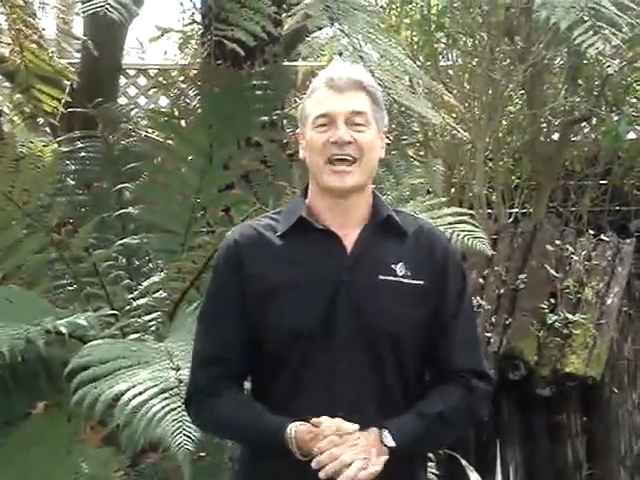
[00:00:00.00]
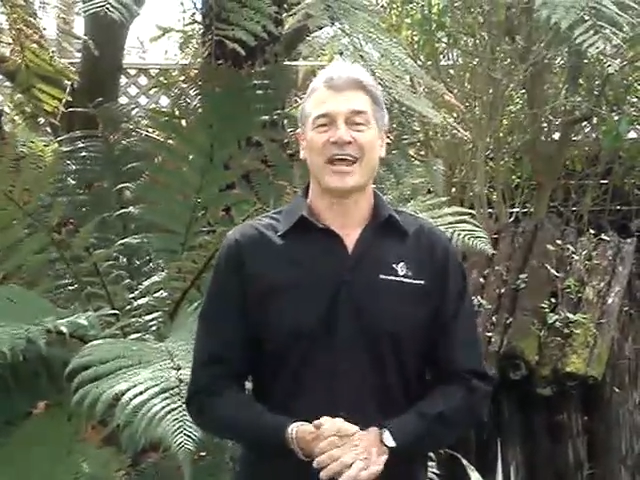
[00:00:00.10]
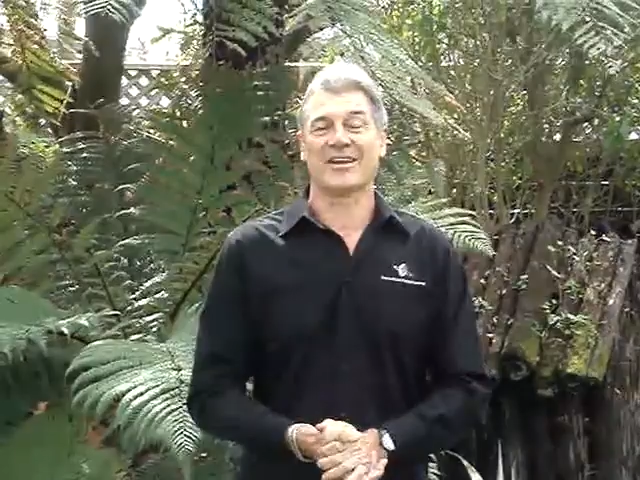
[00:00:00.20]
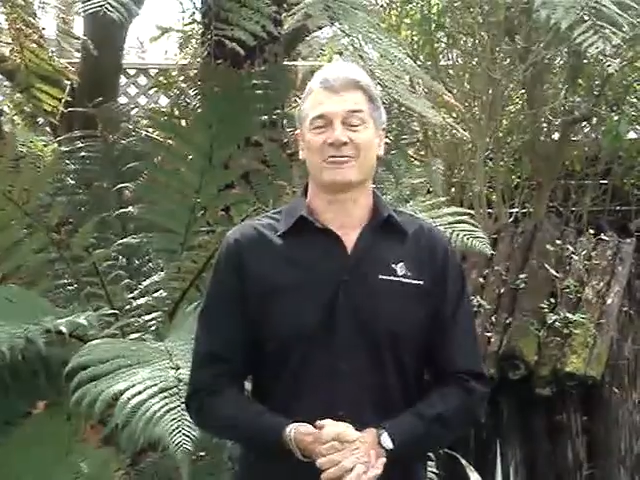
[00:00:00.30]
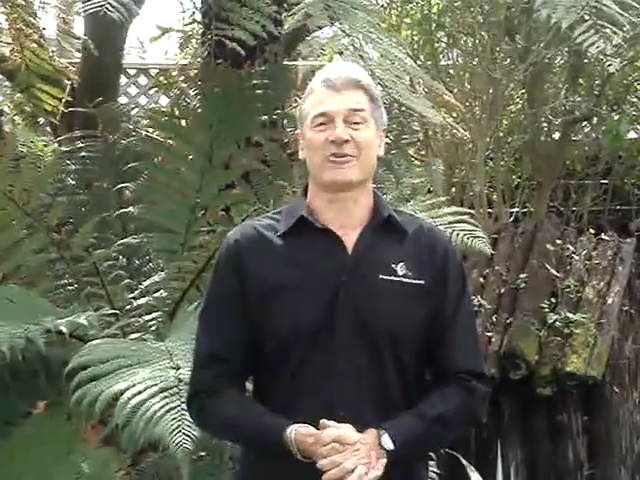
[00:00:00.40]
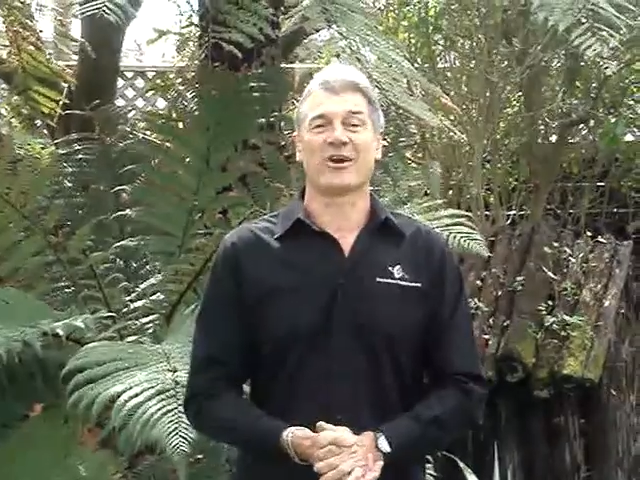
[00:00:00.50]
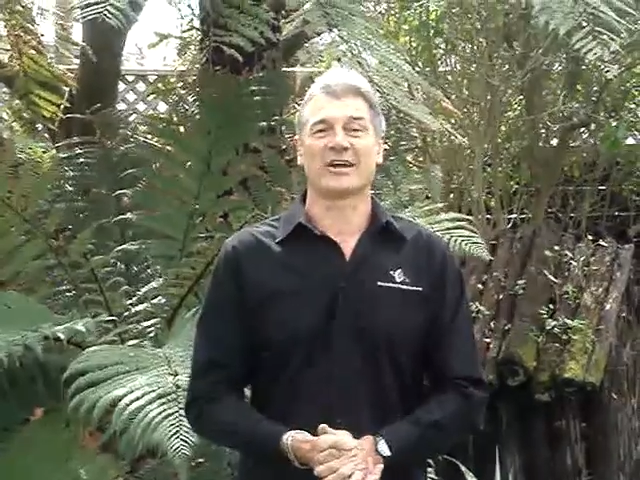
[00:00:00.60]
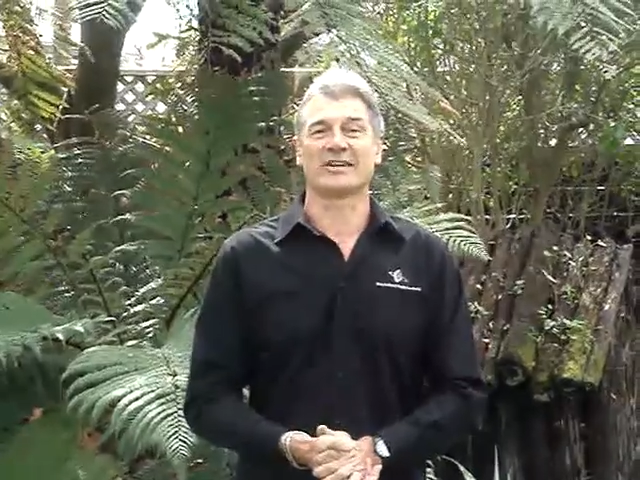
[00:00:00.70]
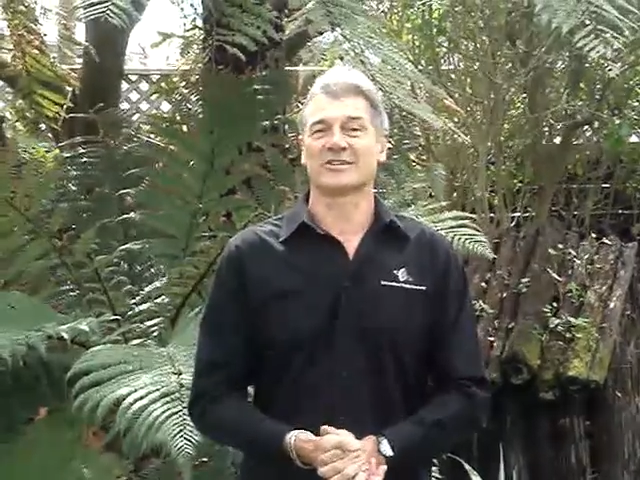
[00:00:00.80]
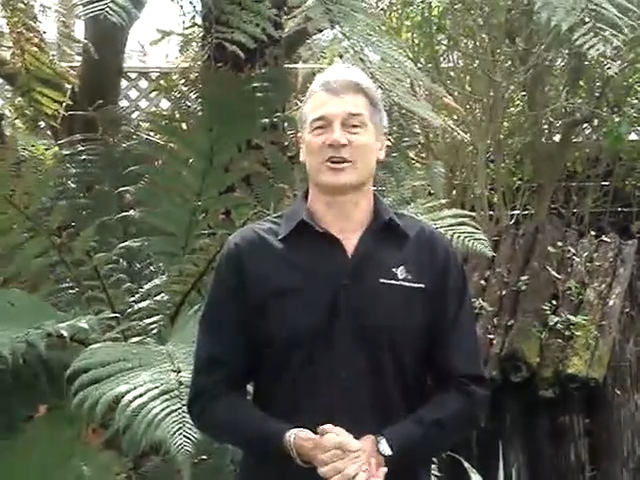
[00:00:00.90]
and
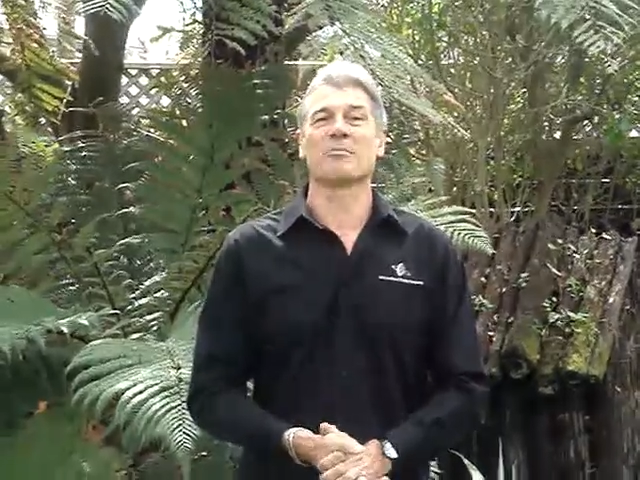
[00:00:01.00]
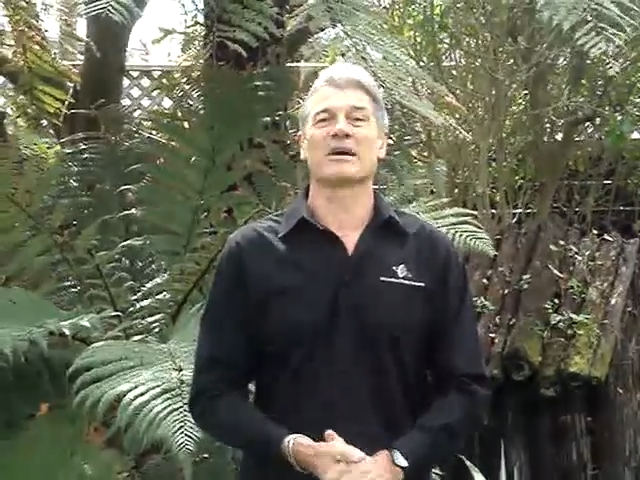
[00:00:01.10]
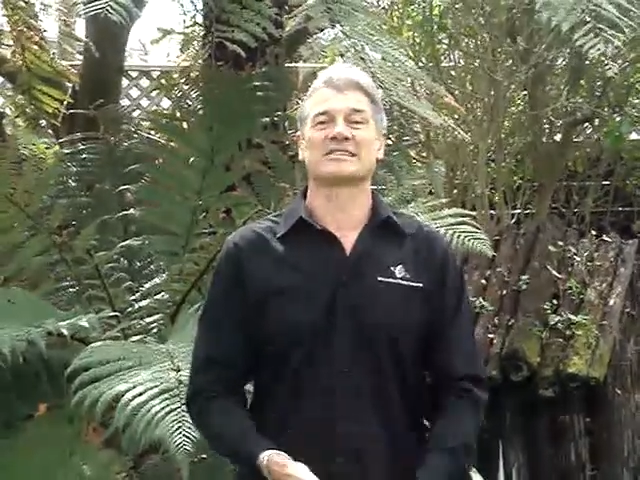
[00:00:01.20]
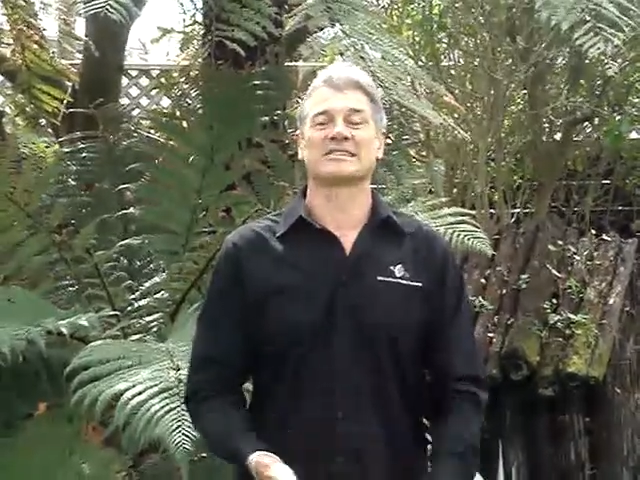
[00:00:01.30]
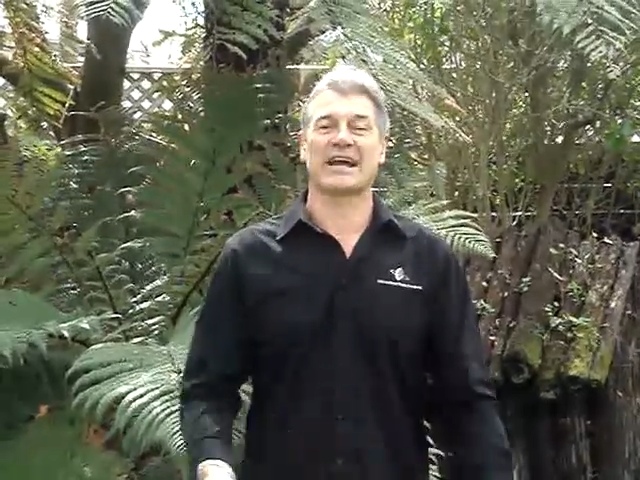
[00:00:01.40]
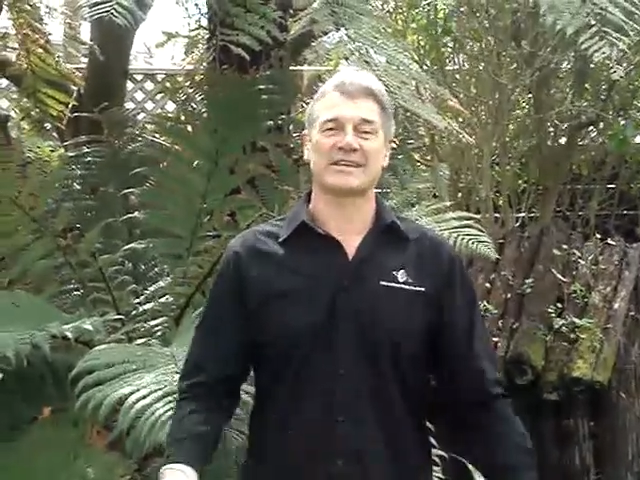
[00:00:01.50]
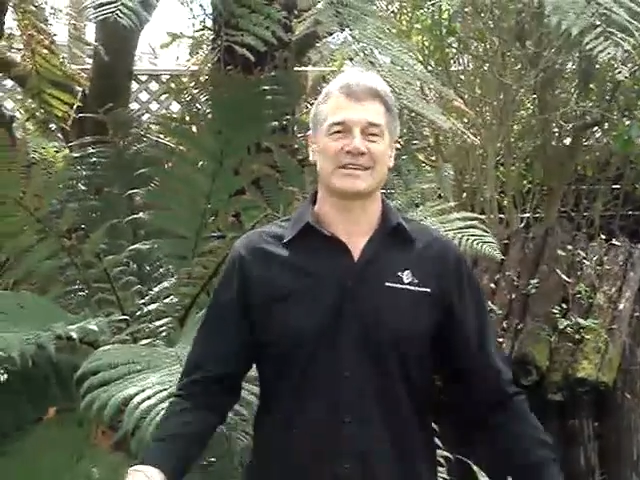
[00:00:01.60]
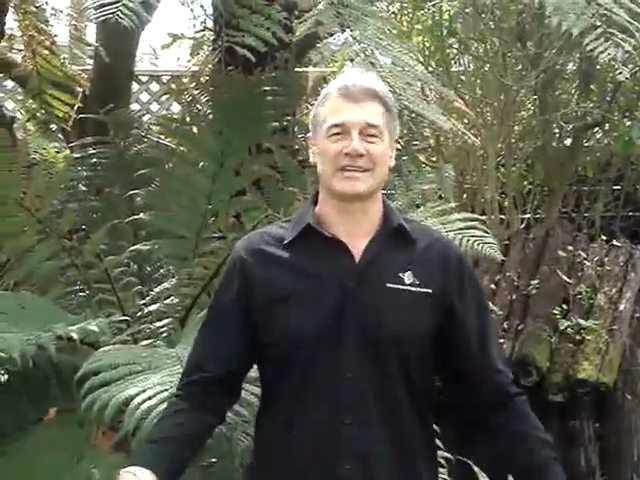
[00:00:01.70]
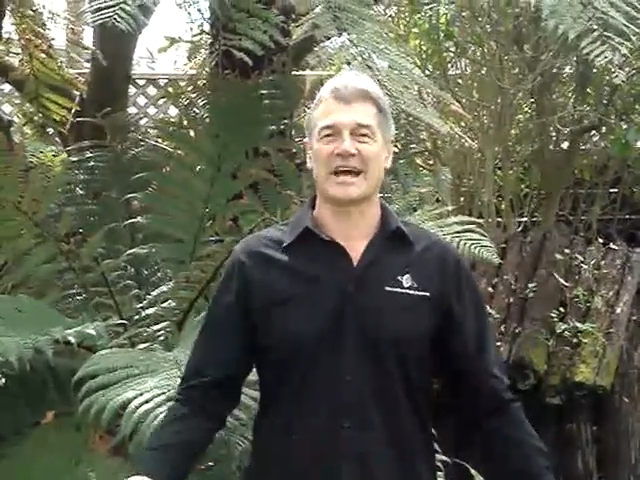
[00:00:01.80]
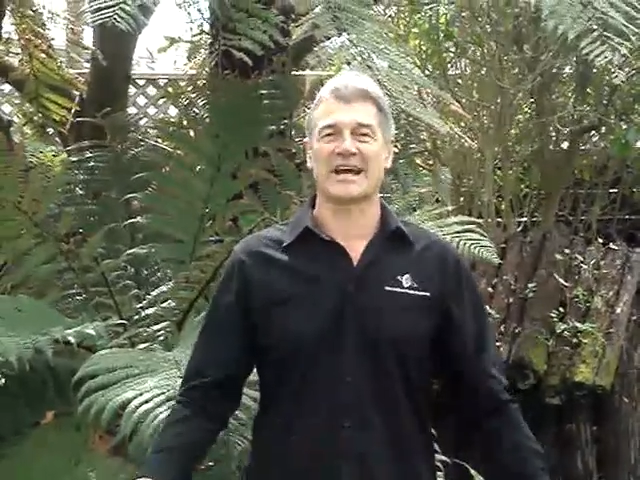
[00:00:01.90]
France. And I must say that
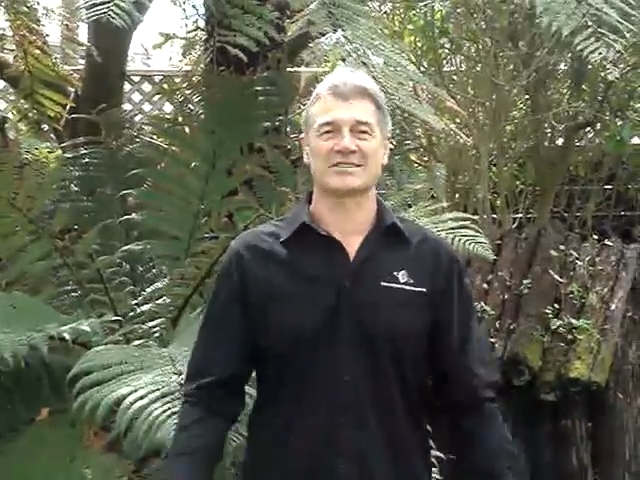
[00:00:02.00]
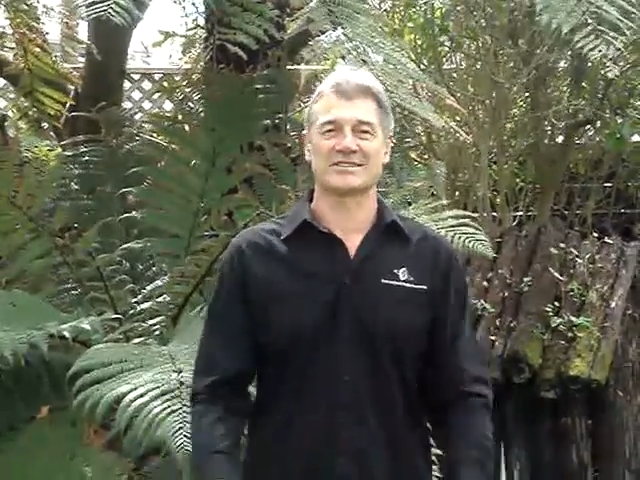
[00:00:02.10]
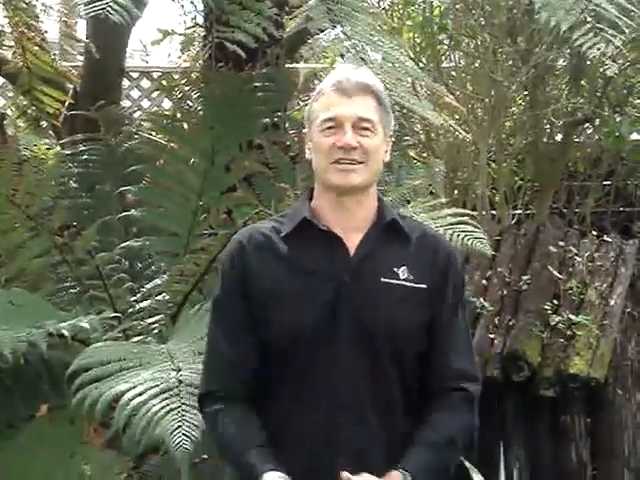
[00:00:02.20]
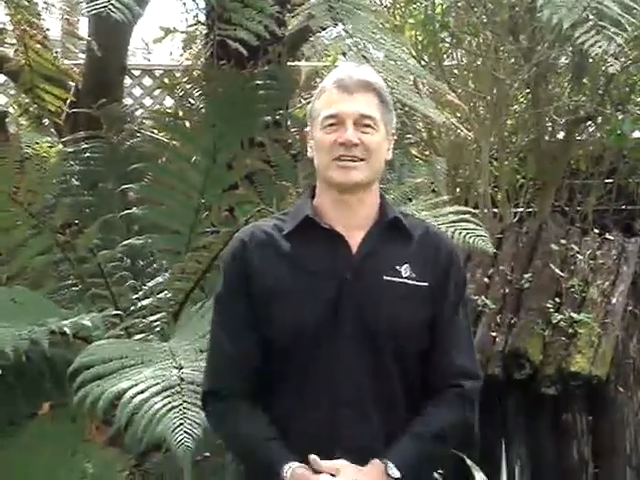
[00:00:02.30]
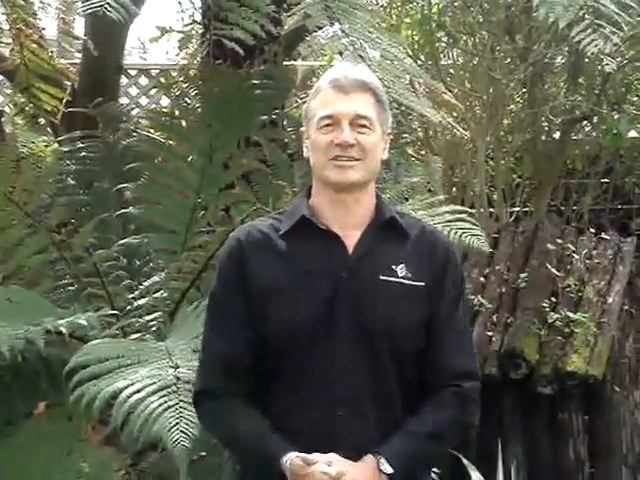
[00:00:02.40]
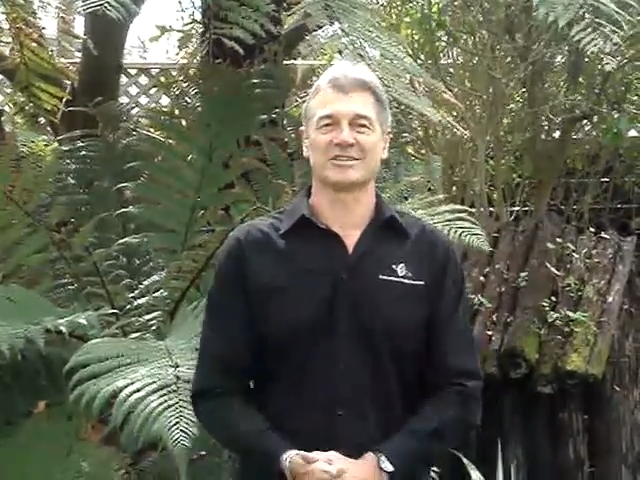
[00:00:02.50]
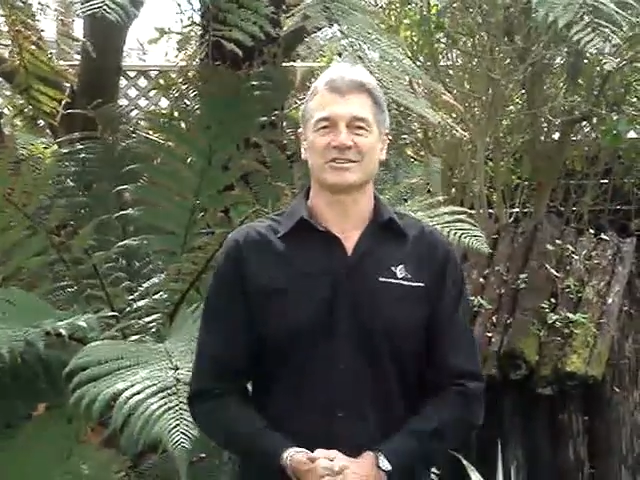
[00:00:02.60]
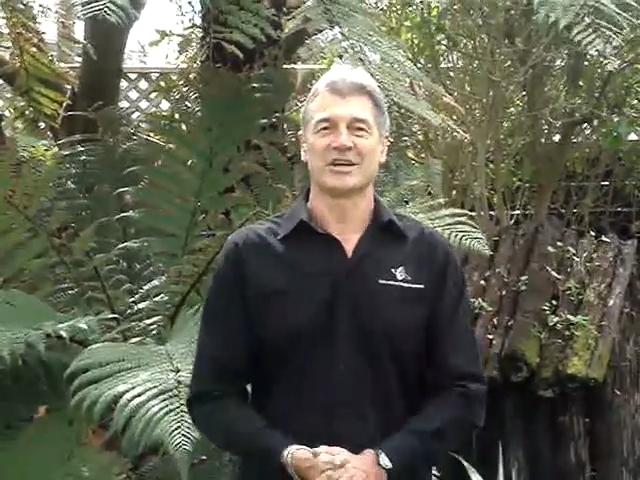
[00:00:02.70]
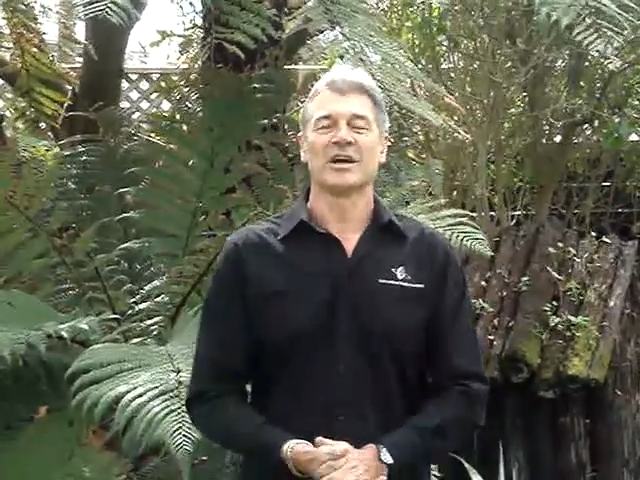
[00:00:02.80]
the Argentinians